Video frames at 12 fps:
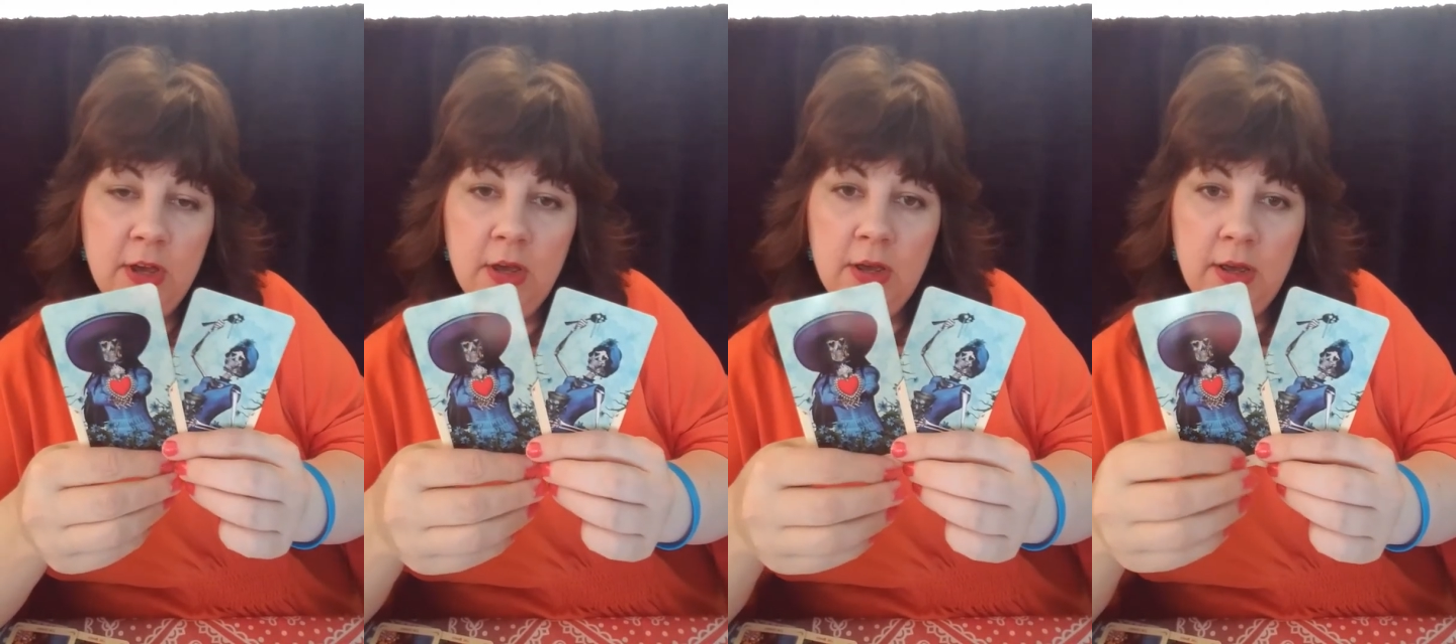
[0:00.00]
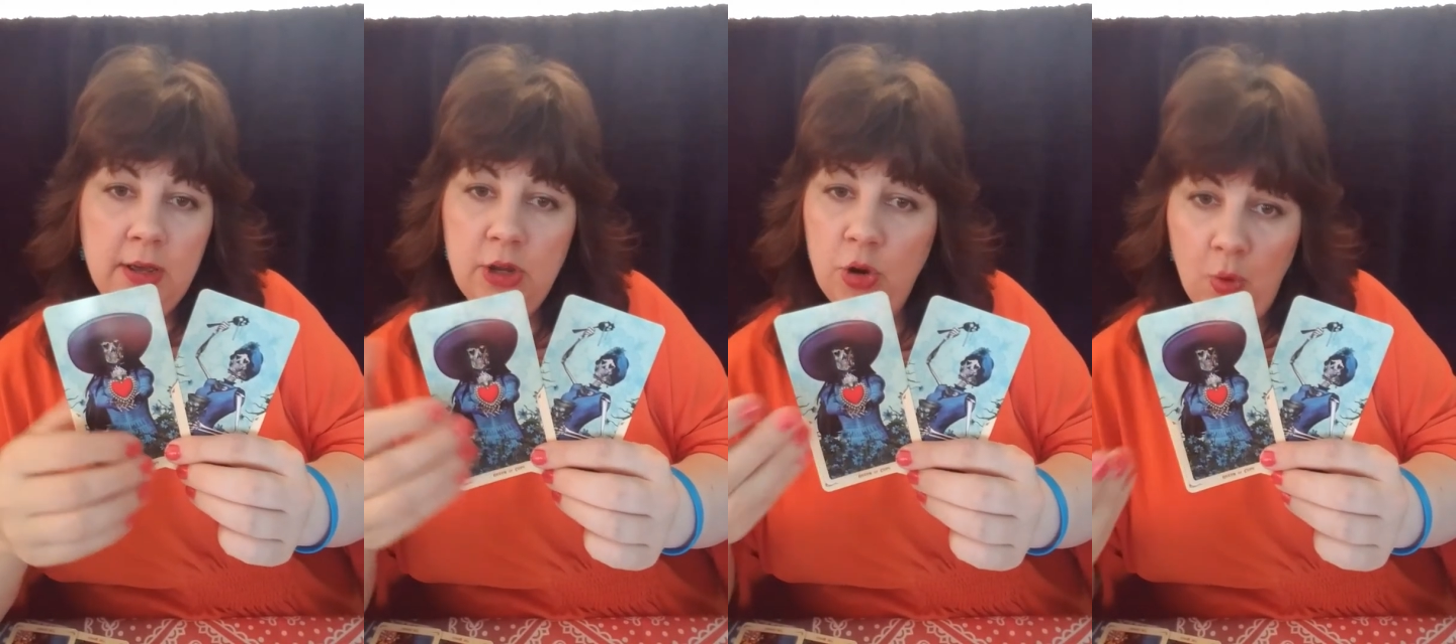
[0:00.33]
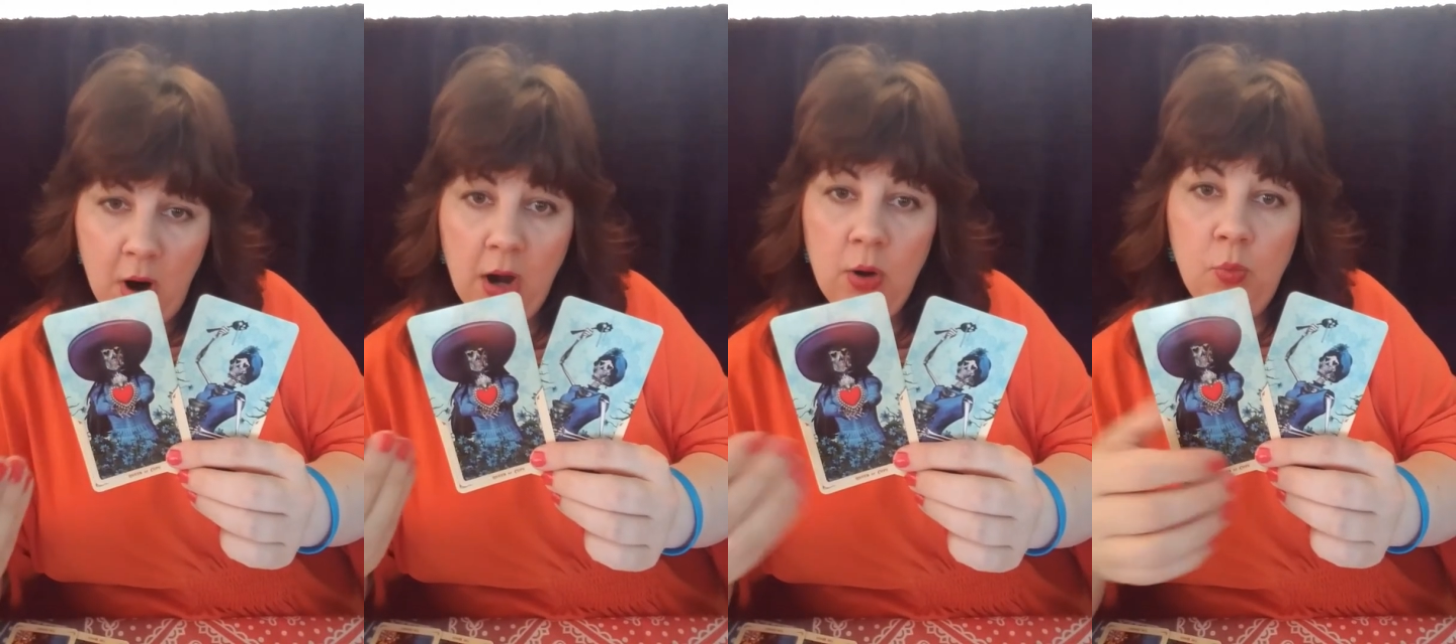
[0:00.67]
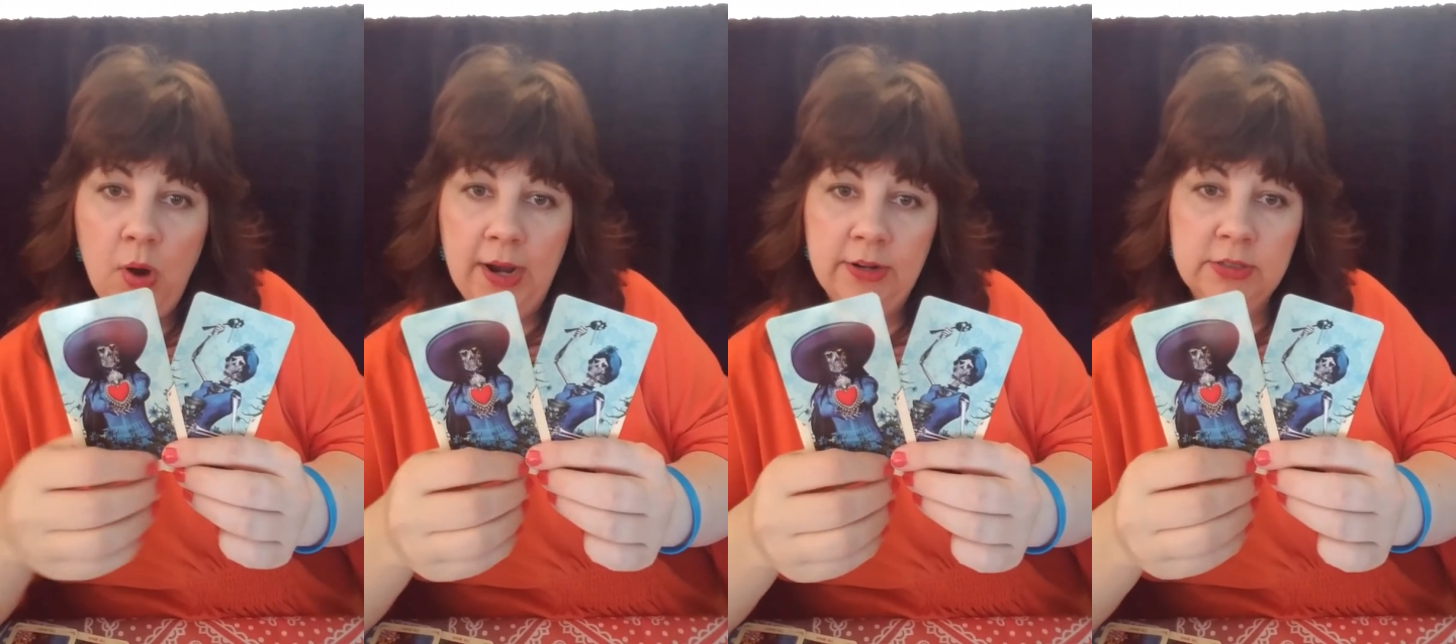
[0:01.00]
You are a
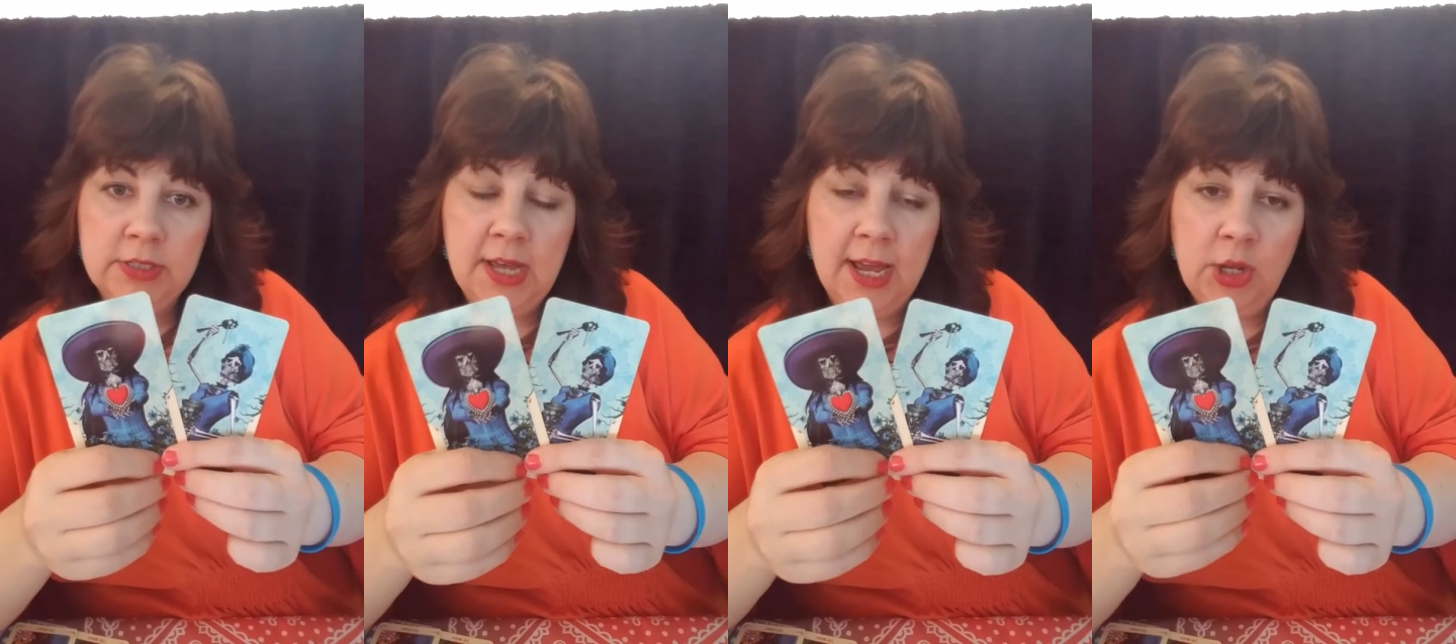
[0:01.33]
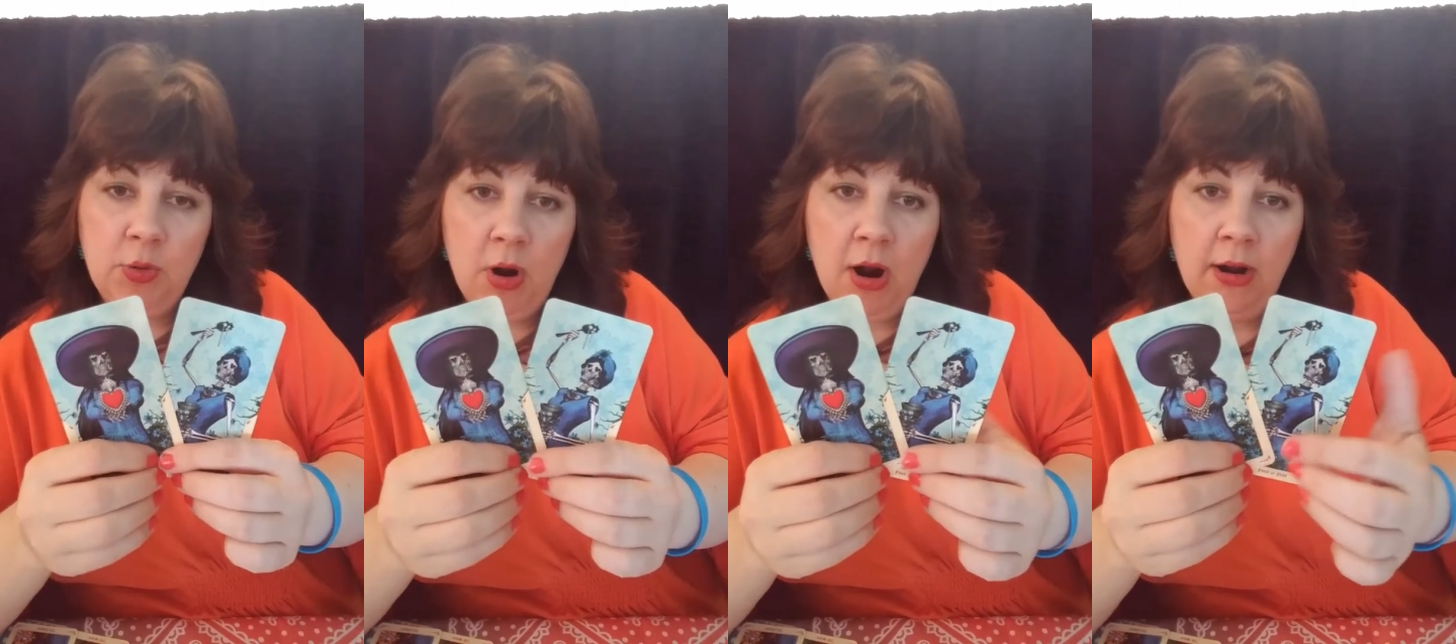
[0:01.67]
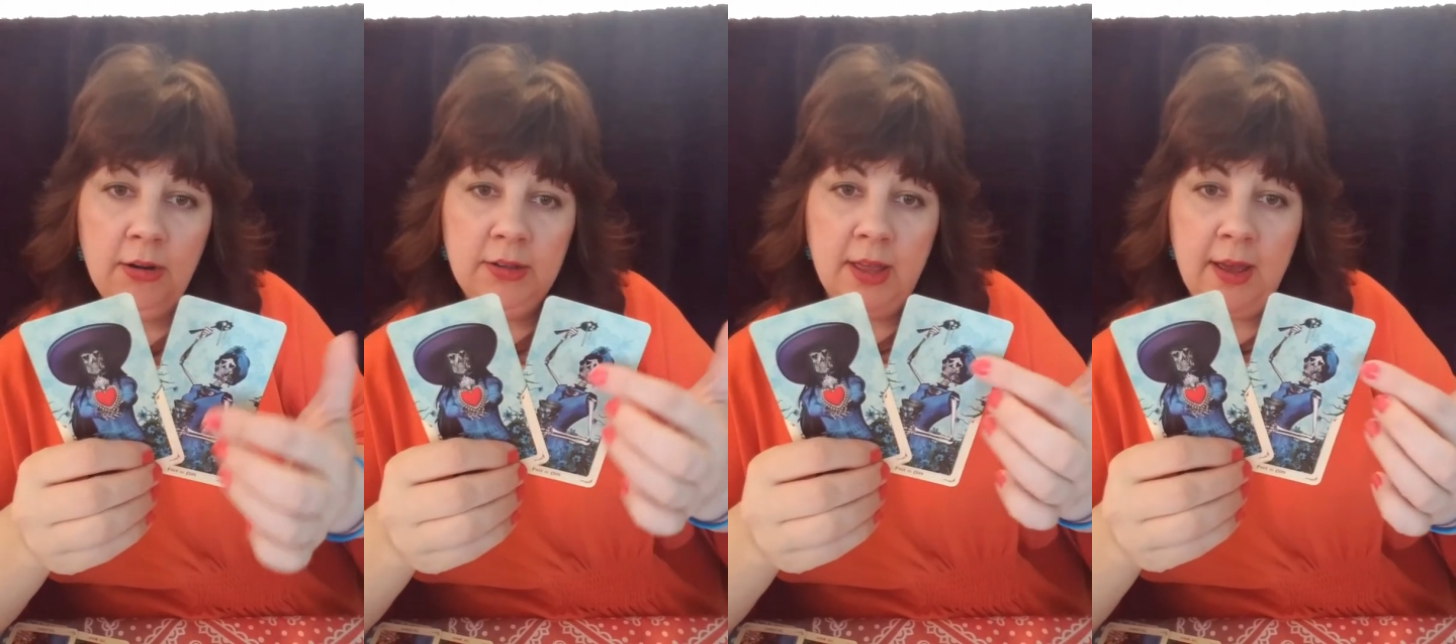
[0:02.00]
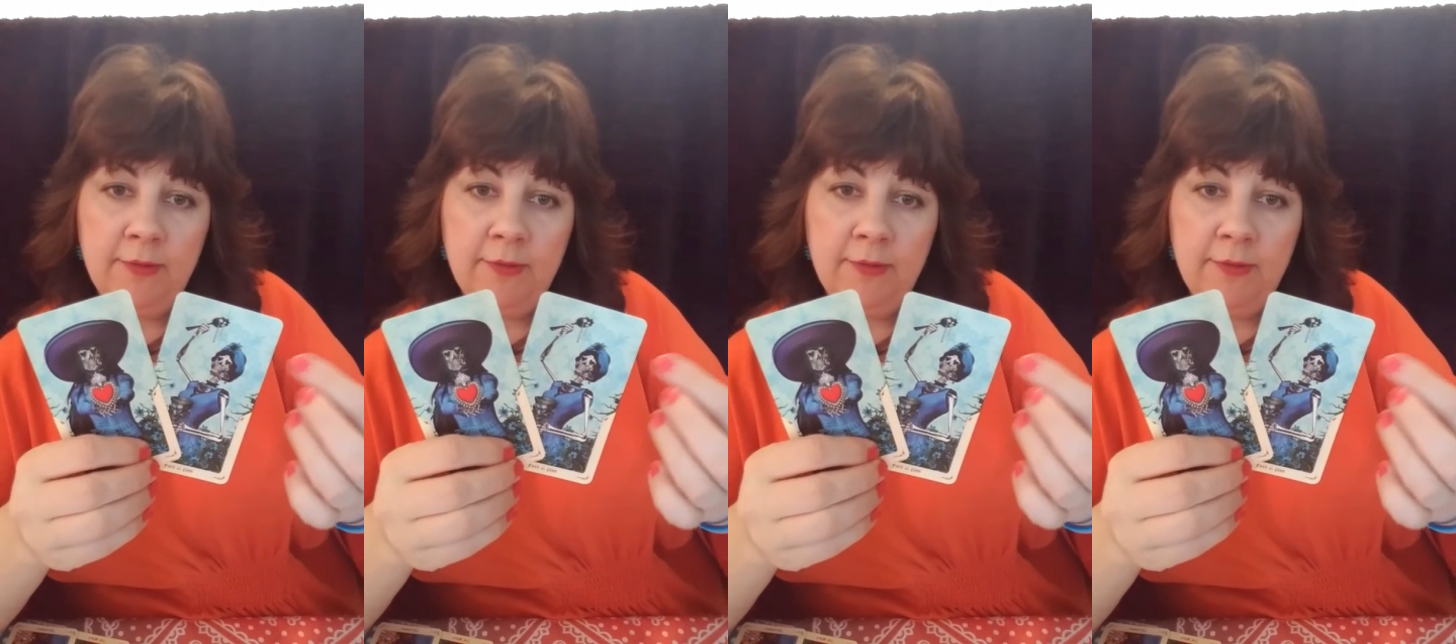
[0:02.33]
water sign. You are love.